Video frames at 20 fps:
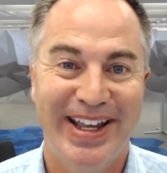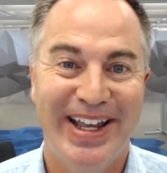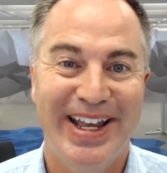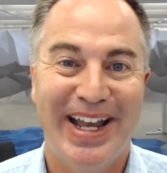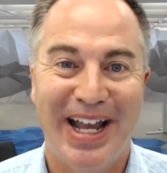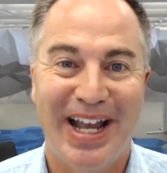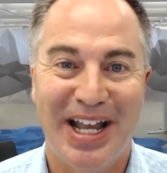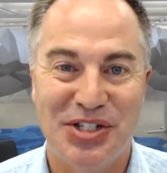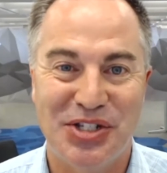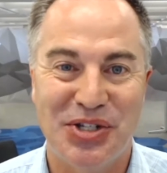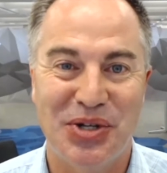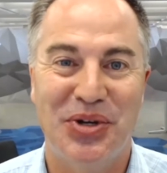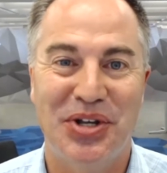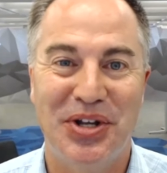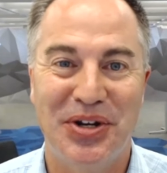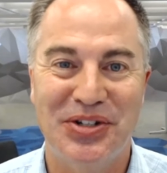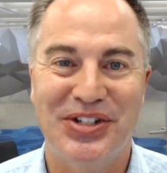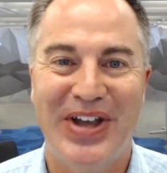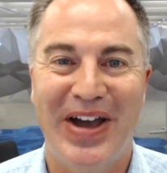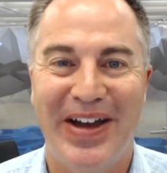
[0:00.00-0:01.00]
Mm. And so
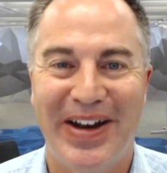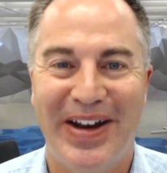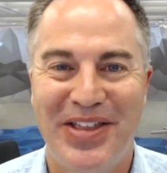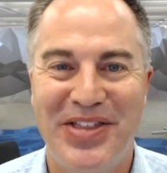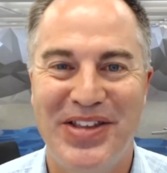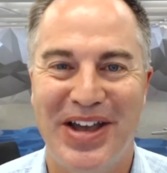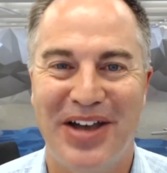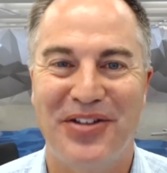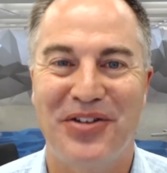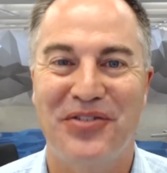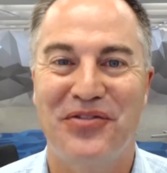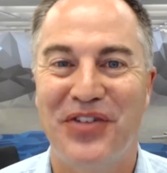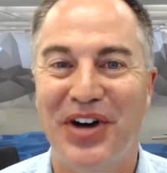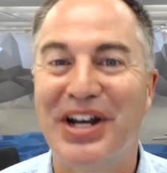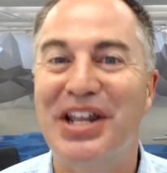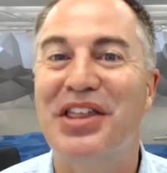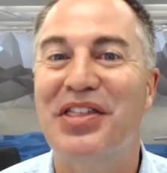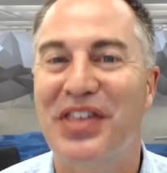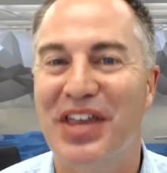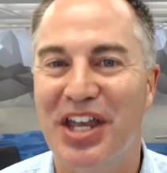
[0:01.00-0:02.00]
here's kind of the other
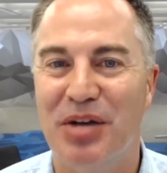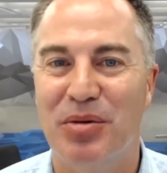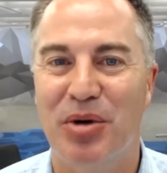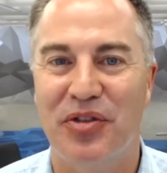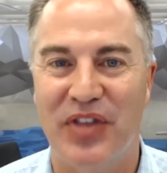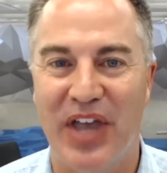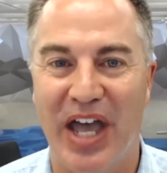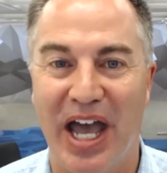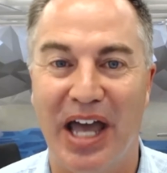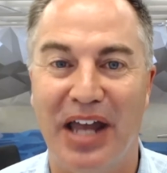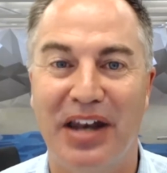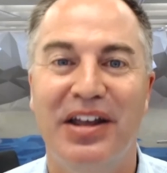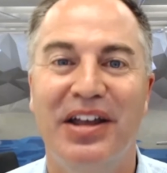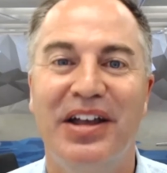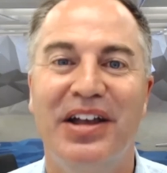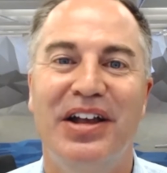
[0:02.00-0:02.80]
funny thing about that.